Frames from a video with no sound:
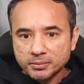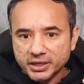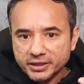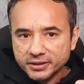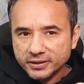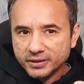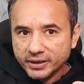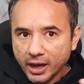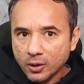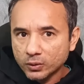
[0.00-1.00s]
but
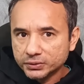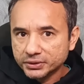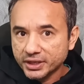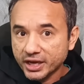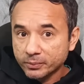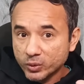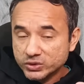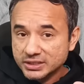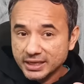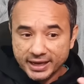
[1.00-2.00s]
now they are
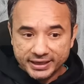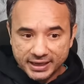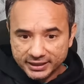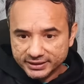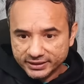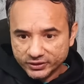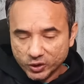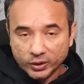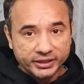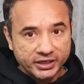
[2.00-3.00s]
mostly hiring either
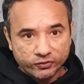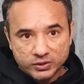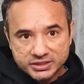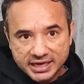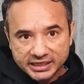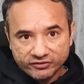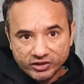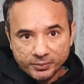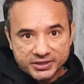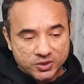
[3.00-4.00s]
.NET full stack
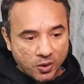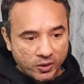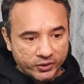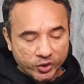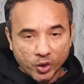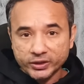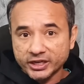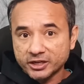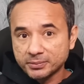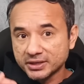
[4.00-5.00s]
developers or
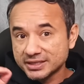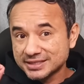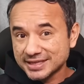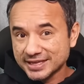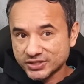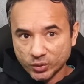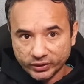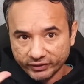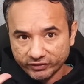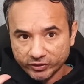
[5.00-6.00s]
.NET plus
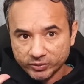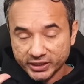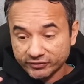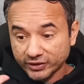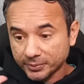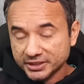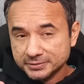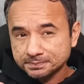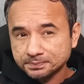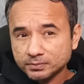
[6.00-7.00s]
Azure developers.